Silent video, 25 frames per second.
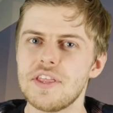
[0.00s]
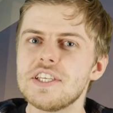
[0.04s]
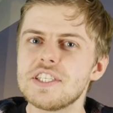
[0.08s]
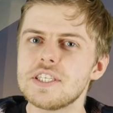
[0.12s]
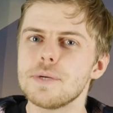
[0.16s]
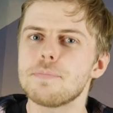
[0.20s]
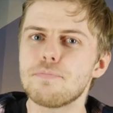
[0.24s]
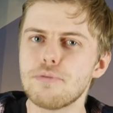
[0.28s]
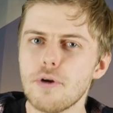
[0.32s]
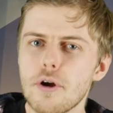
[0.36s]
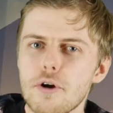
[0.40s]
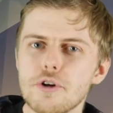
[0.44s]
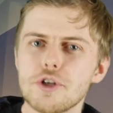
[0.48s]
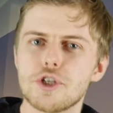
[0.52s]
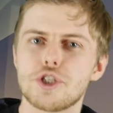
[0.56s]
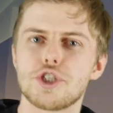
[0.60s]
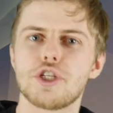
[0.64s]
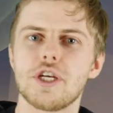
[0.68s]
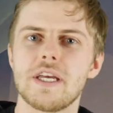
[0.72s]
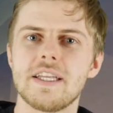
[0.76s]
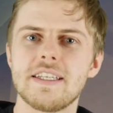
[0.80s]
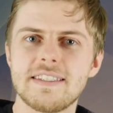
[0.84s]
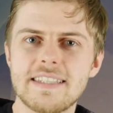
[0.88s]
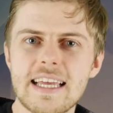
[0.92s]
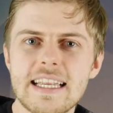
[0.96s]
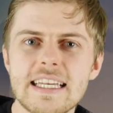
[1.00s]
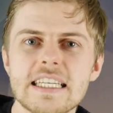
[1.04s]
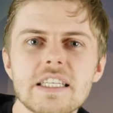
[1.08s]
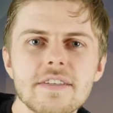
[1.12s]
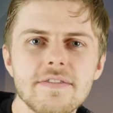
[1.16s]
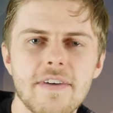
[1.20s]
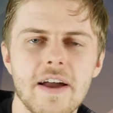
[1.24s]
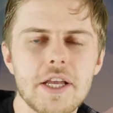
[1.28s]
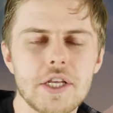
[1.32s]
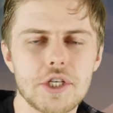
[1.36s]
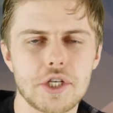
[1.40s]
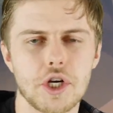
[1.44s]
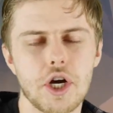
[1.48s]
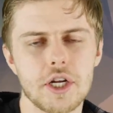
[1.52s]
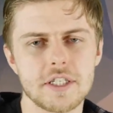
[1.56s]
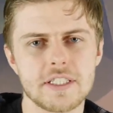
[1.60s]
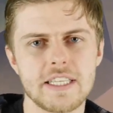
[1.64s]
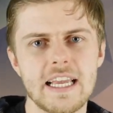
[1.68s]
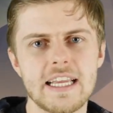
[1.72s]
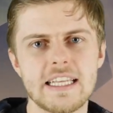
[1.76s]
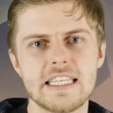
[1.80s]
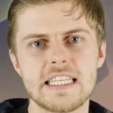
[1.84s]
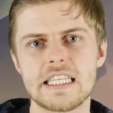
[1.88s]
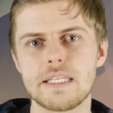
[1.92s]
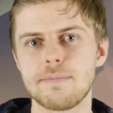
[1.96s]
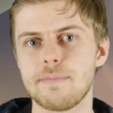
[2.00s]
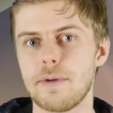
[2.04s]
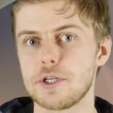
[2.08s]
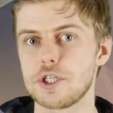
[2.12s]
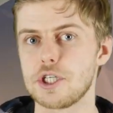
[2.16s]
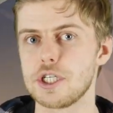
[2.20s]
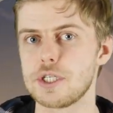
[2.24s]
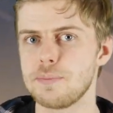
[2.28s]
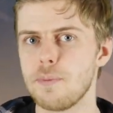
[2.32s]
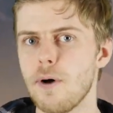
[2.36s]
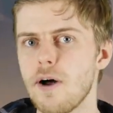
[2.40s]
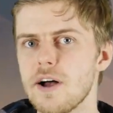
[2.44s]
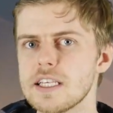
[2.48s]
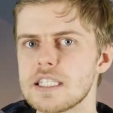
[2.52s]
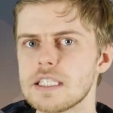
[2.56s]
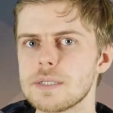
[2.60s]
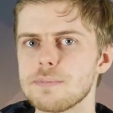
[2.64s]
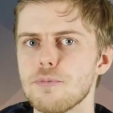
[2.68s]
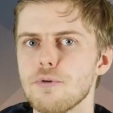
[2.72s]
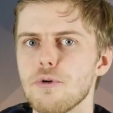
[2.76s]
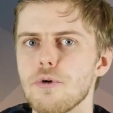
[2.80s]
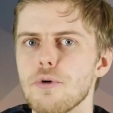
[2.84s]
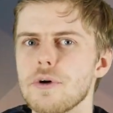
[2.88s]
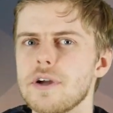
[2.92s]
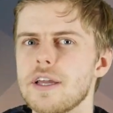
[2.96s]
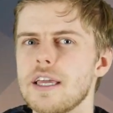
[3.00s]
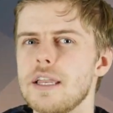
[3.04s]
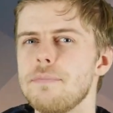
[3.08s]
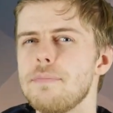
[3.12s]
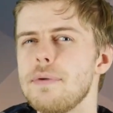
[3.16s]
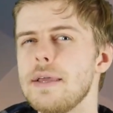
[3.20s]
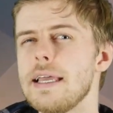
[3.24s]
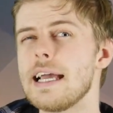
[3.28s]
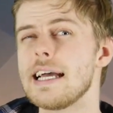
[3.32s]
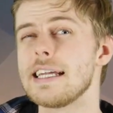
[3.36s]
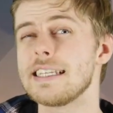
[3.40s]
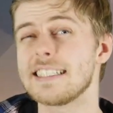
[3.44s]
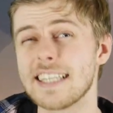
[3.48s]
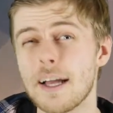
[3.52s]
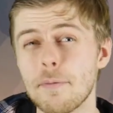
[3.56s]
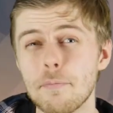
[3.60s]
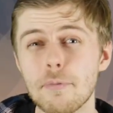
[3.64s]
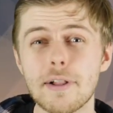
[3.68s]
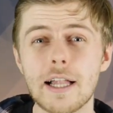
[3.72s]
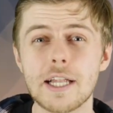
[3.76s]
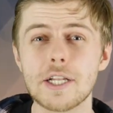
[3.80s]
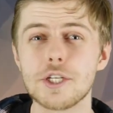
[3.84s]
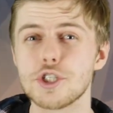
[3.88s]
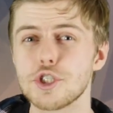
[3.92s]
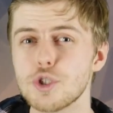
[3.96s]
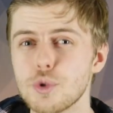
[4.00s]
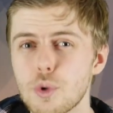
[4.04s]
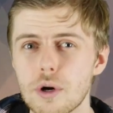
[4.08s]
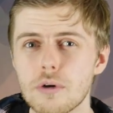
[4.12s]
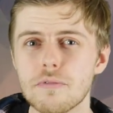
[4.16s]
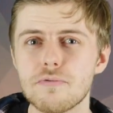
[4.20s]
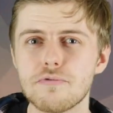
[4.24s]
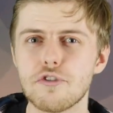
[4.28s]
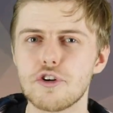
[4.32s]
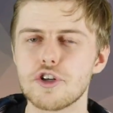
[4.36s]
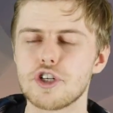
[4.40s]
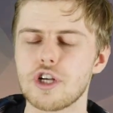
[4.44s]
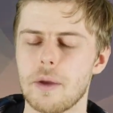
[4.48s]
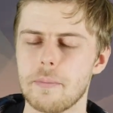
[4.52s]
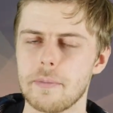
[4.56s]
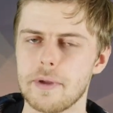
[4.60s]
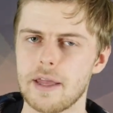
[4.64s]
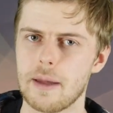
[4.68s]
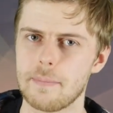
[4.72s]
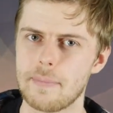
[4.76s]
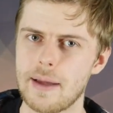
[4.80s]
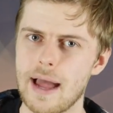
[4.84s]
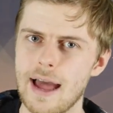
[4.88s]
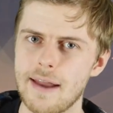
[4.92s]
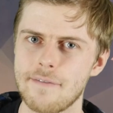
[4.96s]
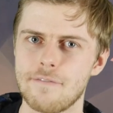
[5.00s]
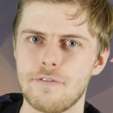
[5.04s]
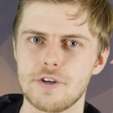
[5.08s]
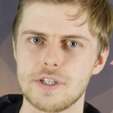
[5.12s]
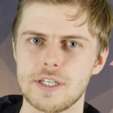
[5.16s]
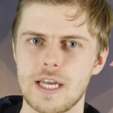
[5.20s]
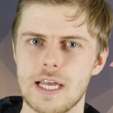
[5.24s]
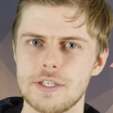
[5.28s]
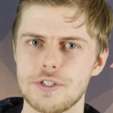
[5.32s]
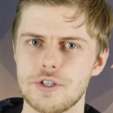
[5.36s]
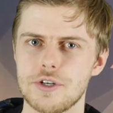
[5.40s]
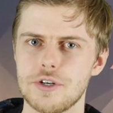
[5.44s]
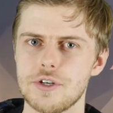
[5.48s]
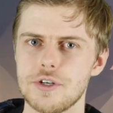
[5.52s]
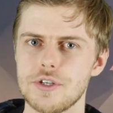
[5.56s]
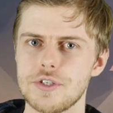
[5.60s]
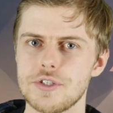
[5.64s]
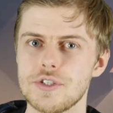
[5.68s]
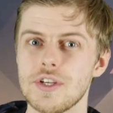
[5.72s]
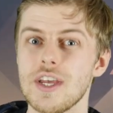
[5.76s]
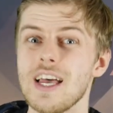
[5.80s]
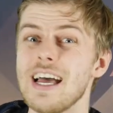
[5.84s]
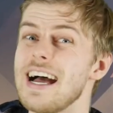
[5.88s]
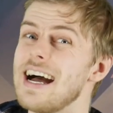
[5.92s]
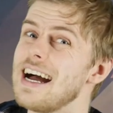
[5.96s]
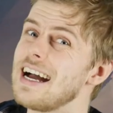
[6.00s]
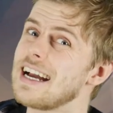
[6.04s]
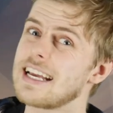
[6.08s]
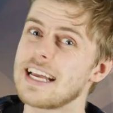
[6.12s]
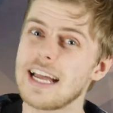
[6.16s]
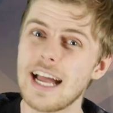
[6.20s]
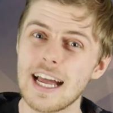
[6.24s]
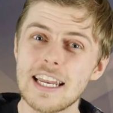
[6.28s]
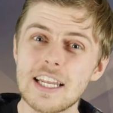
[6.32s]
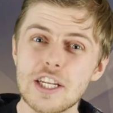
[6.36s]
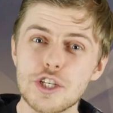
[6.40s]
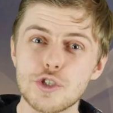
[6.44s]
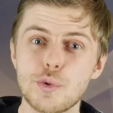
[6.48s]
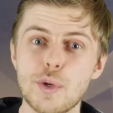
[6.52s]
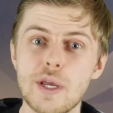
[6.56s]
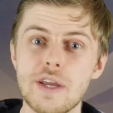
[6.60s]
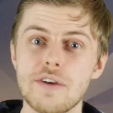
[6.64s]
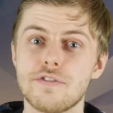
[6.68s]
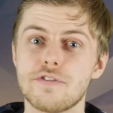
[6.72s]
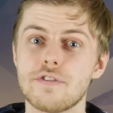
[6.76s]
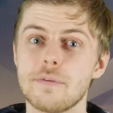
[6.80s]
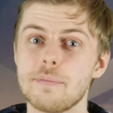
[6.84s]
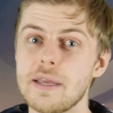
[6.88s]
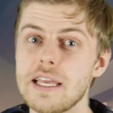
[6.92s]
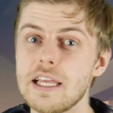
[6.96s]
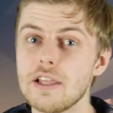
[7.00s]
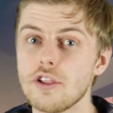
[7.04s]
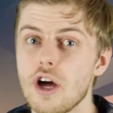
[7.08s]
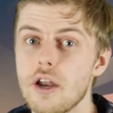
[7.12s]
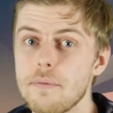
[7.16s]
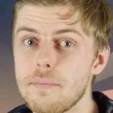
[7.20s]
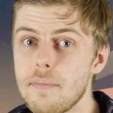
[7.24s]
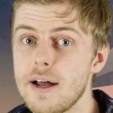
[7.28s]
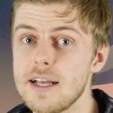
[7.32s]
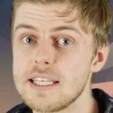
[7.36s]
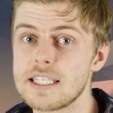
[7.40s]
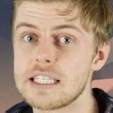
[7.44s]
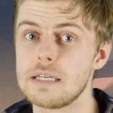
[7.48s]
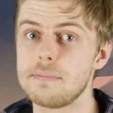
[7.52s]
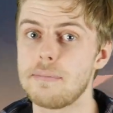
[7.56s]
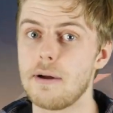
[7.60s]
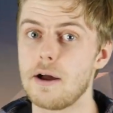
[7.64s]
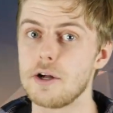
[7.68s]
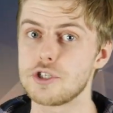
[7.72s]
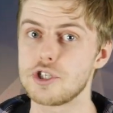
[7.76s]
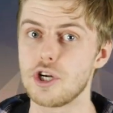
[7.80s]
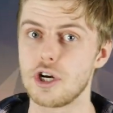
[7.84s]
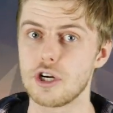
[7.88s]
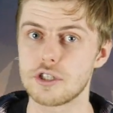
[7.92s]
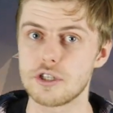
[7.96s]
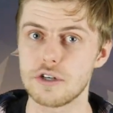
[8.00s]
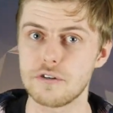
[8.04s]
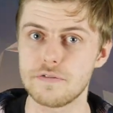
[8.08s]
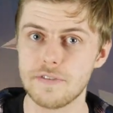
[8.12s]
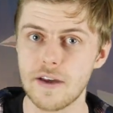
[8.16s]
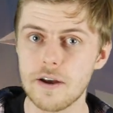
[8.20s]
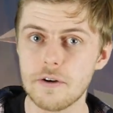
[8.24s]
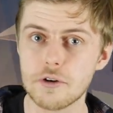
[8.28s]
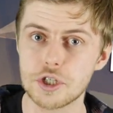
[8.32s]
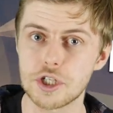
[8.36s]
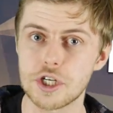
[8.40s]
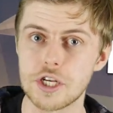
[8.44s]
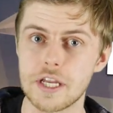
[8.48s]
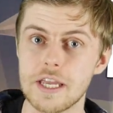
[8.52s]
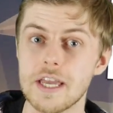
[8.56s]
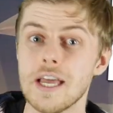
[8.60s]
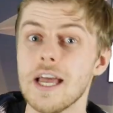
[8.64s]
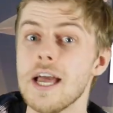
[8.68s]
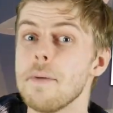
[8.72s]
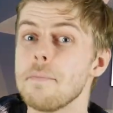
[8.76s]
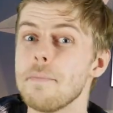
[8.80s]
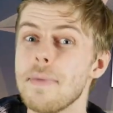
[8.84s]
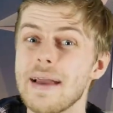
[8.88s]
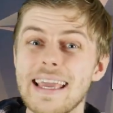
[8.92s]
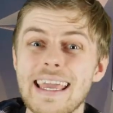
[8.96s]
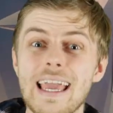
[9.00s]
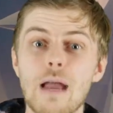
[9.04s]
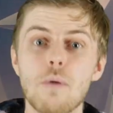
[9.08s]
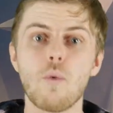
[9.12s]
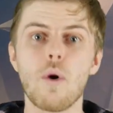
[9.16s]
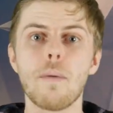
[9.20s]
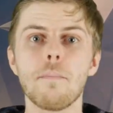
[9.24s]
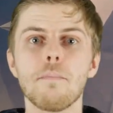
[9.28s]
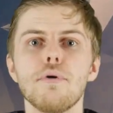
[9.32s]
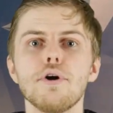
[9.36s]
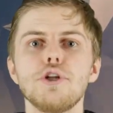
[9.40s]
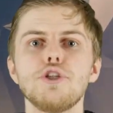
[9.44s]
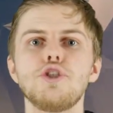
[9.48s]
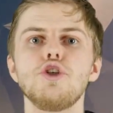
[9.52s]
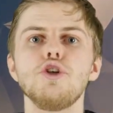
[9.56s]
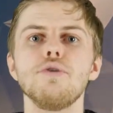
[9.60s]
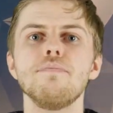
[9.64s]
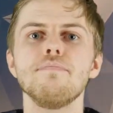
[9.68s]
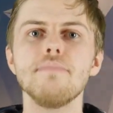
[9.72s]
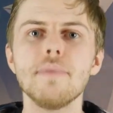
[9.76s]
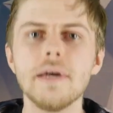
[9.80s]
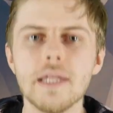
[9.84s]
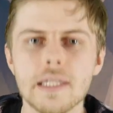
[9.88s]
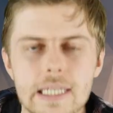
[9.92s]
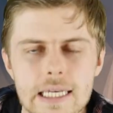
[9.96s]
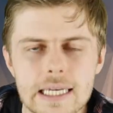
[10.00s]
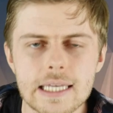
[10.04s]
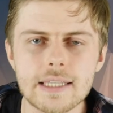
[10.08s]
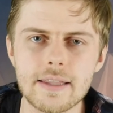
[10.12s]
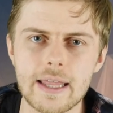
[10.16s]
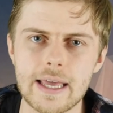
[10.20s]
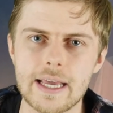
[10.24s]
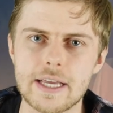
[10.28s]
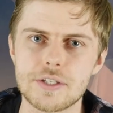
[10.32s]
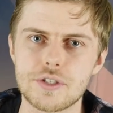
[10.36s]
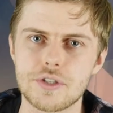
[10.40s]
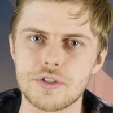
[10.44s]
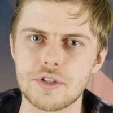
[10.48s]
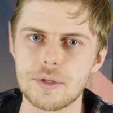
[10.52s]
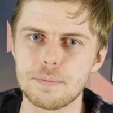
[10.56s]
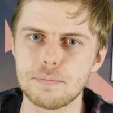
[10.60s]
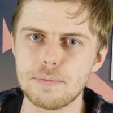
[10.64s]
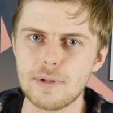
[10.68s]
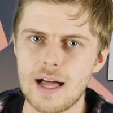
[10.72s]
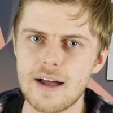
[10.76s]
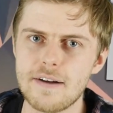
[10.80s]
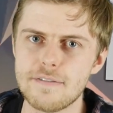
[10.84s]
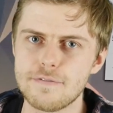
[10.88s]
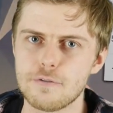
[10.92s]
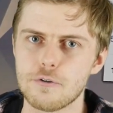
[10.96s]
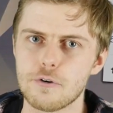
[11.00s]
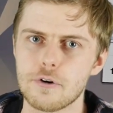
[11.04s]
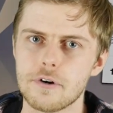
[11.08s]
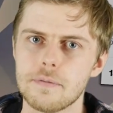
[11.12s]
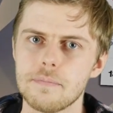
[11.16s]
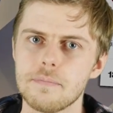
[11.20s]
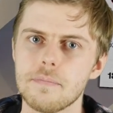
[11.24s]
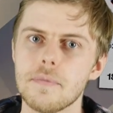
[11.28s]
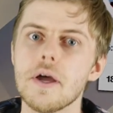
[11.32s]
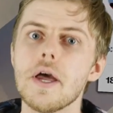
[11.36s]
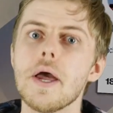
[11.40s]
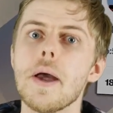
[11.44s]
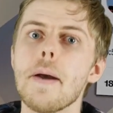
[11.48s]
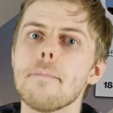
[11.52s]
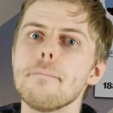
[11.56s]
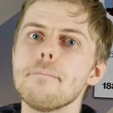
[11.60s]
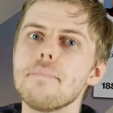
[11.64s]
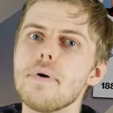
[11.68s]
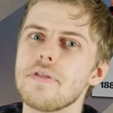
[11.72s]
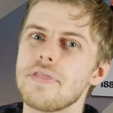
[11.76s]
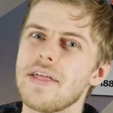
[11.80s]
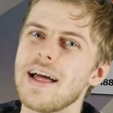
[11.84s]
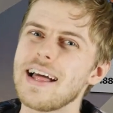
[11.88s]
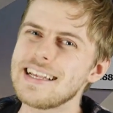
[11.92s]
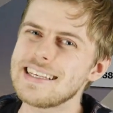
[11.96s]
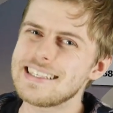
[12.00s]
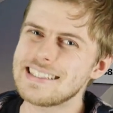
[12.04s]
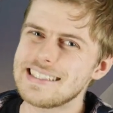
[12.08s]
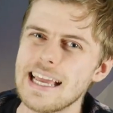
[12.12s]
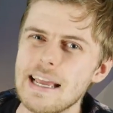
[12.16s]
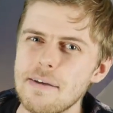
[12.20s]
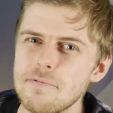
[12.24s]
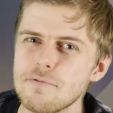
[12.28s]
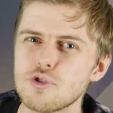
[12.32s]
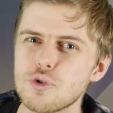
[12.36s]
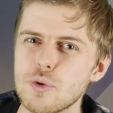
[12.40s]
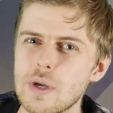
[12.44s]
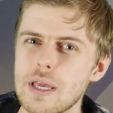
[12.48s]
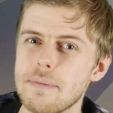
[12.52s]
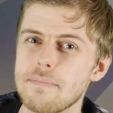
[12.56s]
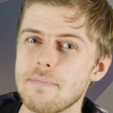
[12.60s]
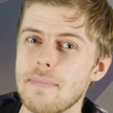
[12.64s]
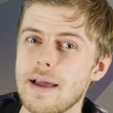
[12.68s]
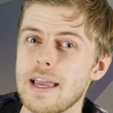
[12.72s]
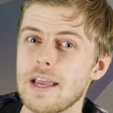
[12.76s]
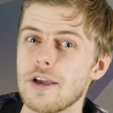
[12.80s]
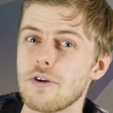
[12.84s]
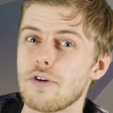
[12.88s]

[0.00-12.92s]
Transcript: this approach to incentivize hot takes as much as possible can be a double-edged sword for drumming up advertisers. A cutting tweet from Elon Musk about Dr. Fauci might get 1.2 million likes on the platform, but that same tweet might